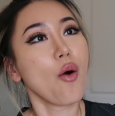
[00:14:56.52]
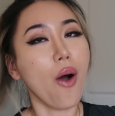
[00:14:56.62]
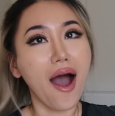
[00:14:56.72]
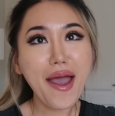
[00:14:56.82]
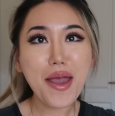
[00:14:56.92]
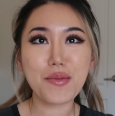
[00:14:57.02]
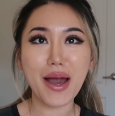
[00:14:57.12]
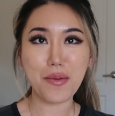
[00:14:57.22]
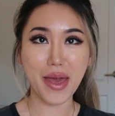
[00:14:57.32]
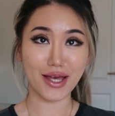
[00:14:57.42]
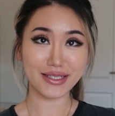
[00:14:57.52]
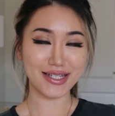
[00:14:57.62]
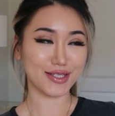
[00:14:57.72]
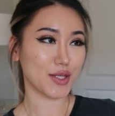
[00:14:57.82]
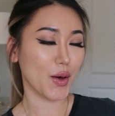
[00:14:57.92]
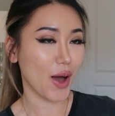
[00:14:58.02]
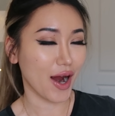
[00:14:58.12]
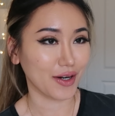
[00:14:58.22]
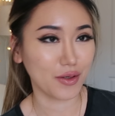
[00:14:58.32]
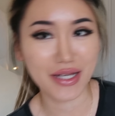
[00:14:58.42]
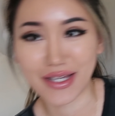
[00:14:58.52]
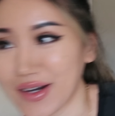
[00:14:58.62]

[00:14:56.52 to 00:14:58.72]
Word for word: Why am I panting so hard? Oh my